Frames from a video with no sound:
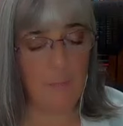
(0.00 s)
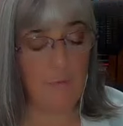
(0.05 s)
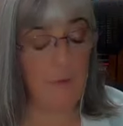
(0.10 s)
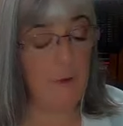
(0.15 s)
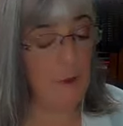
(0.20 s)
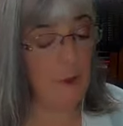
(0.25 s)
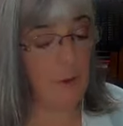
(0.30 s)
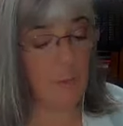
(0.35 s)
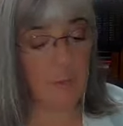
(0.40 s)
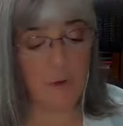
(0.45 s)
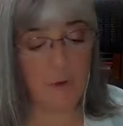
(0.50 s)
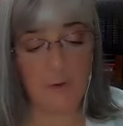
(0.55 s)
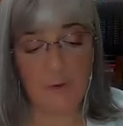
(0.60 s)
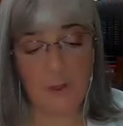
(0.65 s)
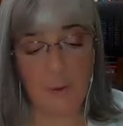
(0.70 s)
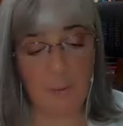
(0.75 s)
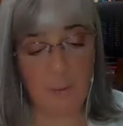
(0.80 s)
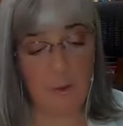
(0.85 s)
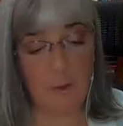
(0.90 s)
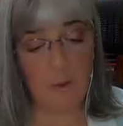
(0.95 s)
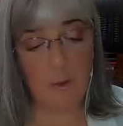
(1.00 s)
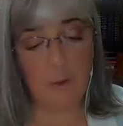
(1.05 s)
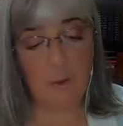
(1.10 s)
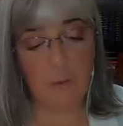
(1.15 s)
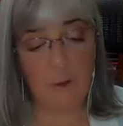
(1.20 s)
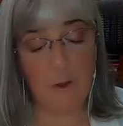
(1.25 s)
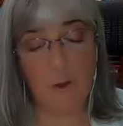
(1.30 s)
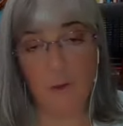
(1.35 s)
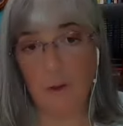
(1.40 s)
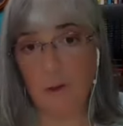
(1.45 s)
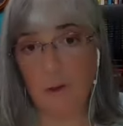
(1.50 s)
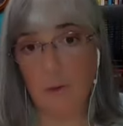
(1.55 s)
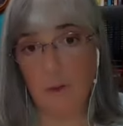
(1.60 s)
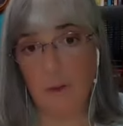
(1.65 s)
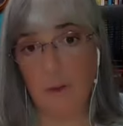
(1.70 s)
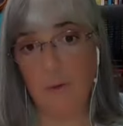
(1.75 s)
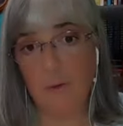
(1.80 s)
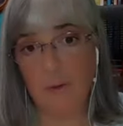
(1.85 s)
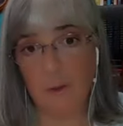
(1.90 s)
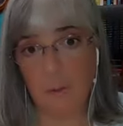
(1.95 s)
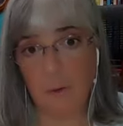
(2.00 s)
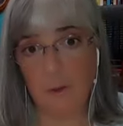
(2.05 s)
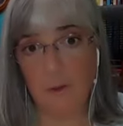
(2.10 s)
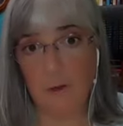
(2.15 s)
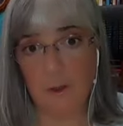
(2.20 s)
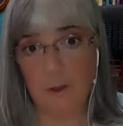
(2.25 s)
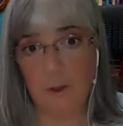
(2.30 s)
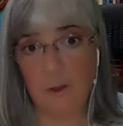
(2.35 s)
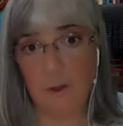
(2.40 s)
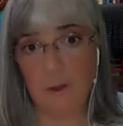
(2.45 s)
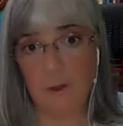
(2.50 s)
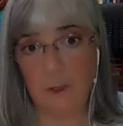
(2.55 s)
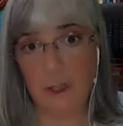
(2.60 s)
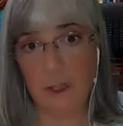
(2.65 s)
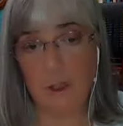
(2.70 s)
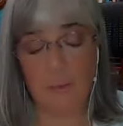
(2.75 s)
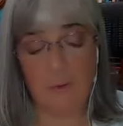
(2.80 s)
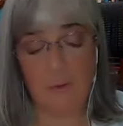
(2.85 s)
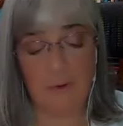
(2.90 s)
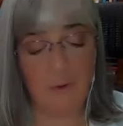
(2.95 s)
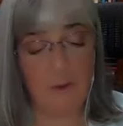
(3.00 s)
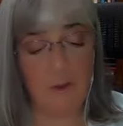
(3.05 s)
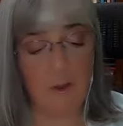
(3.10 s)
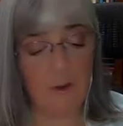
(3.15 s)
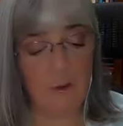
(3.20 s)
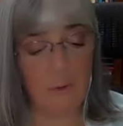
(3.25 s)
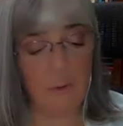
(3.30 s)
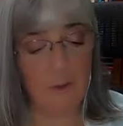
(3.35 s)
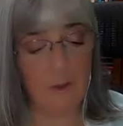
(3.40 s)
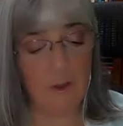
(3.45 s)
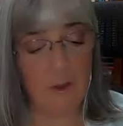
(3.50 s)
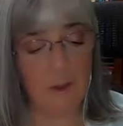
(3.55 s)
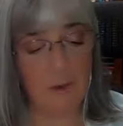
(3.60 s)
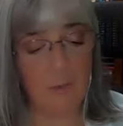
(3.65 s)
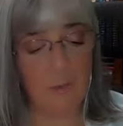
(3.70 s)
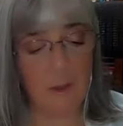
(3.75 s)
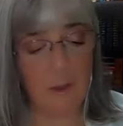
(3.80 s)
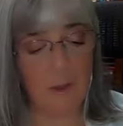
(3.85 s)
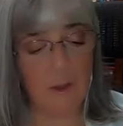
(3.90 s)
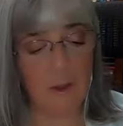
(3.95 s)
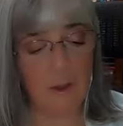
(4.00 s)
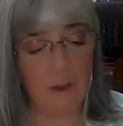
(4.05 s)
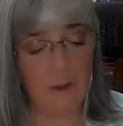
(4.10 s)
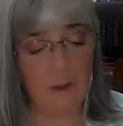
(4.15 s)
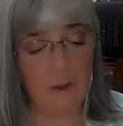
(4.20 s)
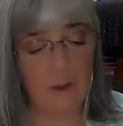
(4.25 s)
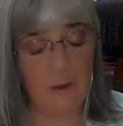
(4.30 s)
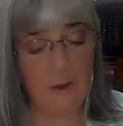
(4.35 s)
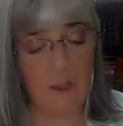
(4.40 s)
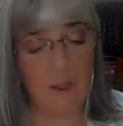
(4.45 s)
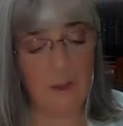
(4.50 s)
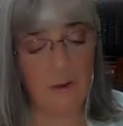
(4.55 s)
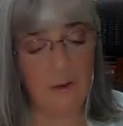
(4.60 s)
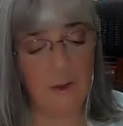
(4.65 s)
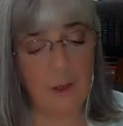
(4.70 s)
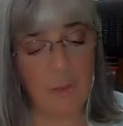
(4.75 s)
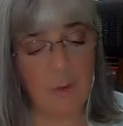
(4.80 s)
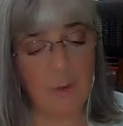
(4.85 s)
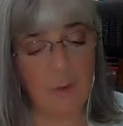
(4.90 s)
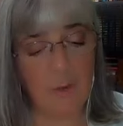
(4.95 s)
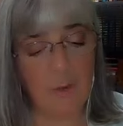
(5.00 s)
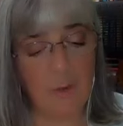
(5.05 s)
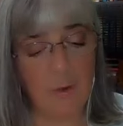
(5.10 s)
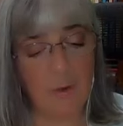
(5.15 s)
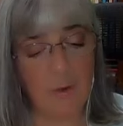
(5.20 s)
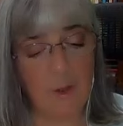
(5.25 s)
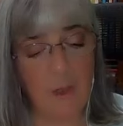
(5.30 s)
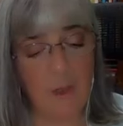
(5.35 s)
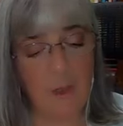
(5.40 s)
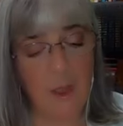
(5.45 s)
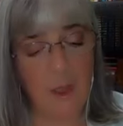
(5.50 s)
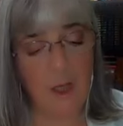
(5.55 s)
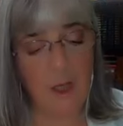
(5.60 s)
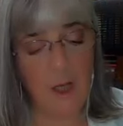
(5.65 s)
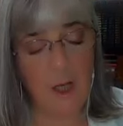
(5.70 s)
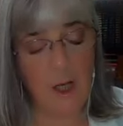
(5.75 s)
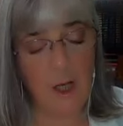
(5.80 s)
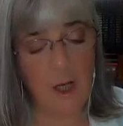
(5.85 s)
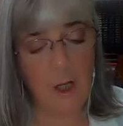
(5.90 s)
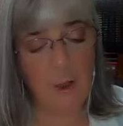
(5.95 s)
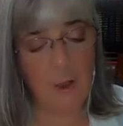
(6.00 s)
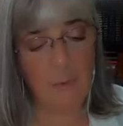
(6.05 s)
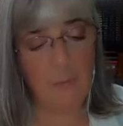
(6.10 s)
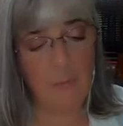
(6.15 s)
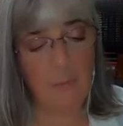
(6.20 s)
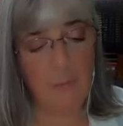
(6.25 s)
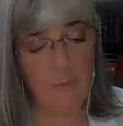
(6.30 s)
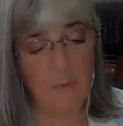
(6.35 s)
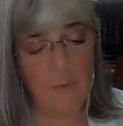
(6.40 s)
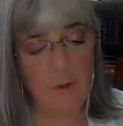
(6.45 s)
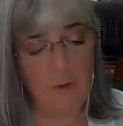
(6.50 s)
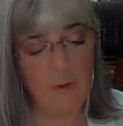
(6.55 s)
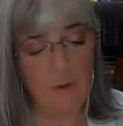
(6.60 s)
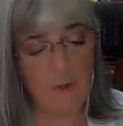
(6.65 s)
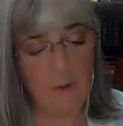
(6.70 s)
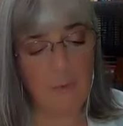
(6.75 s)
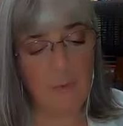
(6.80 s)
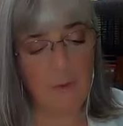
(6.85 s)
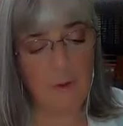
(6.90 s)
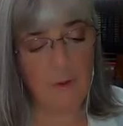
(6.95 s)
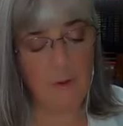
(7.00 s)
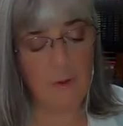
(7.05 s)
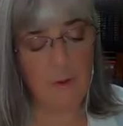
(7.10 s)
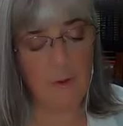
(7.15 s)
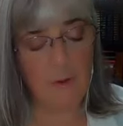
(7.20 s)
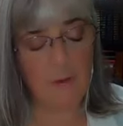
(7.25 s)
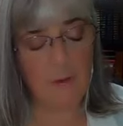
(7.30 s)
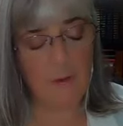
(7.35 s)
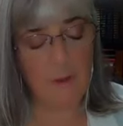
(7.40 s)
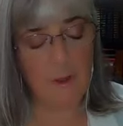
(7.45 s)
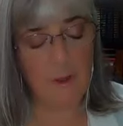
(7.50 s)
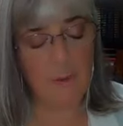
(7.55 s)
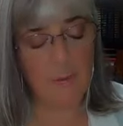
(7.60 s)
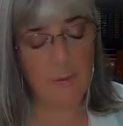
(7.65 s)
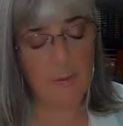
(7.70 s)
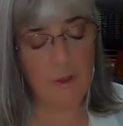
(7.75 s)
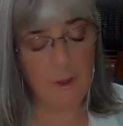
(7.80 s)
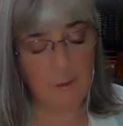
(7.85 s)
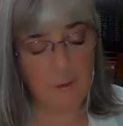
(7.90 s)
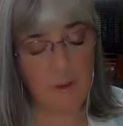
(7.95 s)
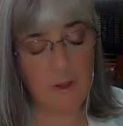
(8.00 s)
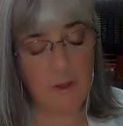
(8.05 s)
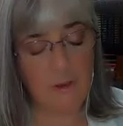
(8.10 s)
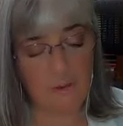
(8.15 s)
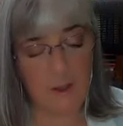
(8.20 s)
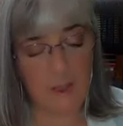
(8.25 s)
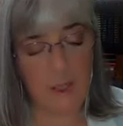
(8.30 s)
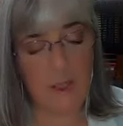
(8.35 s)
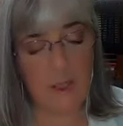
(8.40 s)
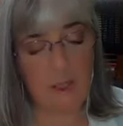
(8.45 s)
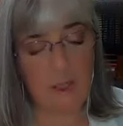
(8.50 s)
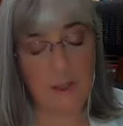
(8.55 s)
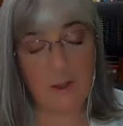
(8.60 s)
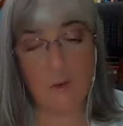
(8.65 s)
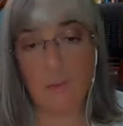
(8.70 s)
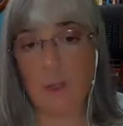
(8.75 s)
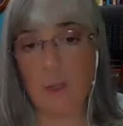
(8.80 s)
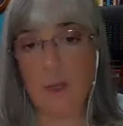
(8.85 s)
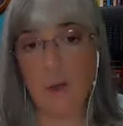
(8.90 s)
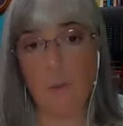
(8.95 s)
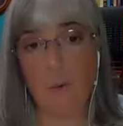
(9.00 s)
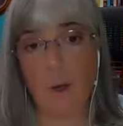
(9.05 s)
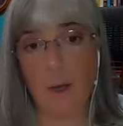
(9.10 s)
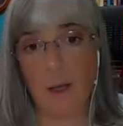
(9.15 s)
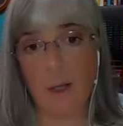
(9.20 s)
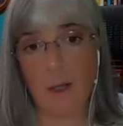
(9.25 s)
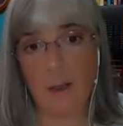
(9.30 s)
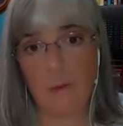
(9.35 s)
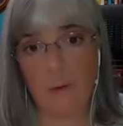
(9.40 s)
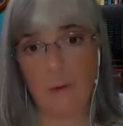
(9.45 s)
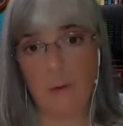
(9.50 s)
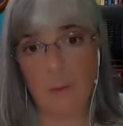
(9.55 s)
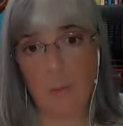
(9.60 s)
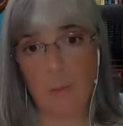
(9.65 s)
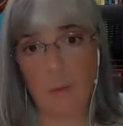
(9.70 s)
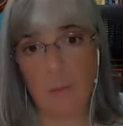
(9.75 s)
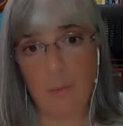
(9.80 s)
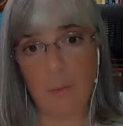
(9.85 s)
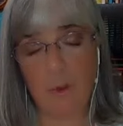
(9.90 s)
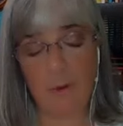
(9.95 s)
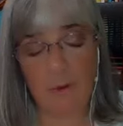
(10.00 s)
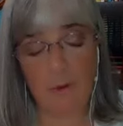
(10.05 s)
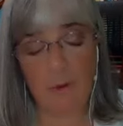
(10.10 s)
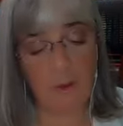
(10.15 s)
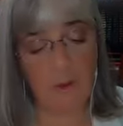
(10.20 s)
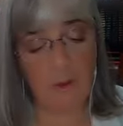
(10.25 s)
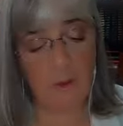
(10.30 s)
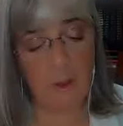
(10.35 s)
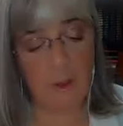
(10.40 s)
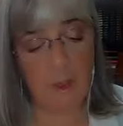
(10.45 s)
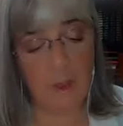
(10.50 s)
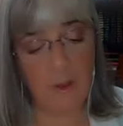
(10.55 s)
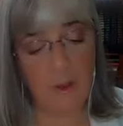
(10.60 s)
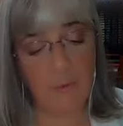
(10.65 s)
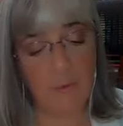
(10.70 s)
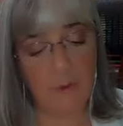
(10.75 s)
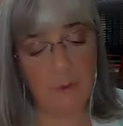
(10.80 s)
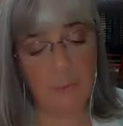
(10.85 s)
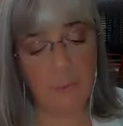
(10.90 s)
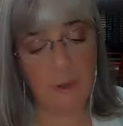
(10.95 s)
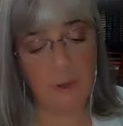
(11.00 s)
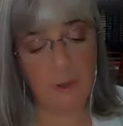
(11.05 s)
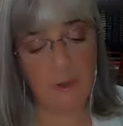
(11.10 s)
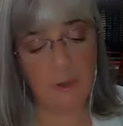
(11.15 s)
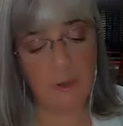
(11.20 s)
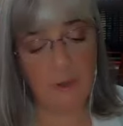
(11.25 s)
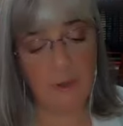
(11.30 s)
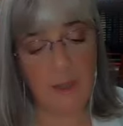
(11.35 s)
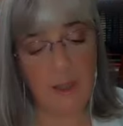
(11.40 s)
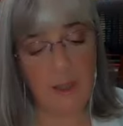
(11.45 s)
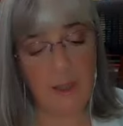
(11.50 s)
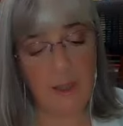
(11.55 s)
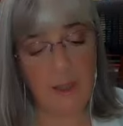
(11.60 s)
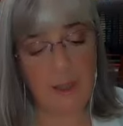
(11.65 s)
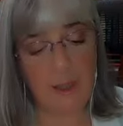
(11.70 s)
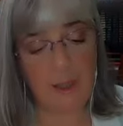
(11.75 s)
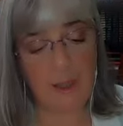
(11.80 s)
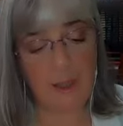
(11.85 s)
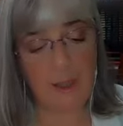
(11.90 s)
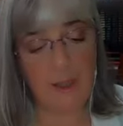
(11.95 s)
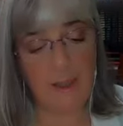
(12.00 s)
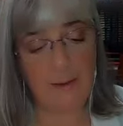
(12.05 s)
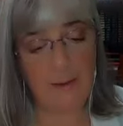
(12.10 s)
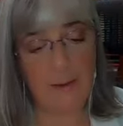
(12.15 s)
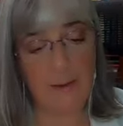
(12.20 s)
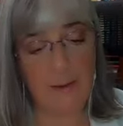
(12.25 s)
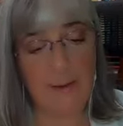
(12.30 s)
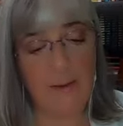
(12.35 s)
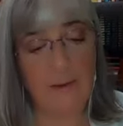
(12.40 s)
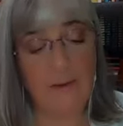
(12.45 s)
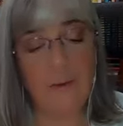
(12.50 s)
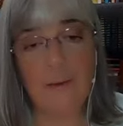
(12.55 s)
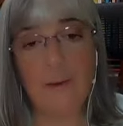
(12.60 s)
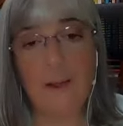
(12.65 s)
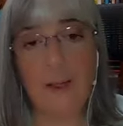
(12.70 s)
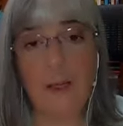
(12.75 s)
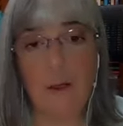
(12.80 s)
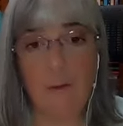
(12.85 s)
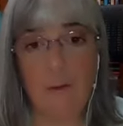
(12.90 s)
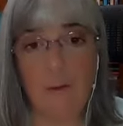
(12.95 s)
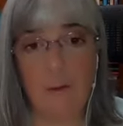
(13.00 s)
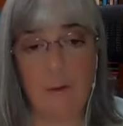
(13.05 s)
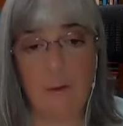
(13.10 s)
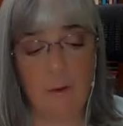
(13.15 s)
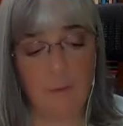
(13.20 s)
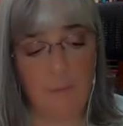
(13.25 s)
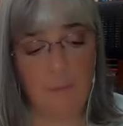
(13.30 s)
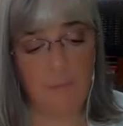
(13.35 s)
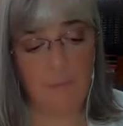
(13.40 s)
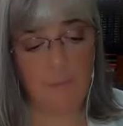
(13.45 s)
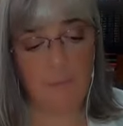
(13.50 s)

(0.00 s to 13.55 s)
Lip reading: Very perceptive and intuitive, similar to the type 6. We talked about that in the last episode. They're generally seen as being wise people in their higher expression and insightful.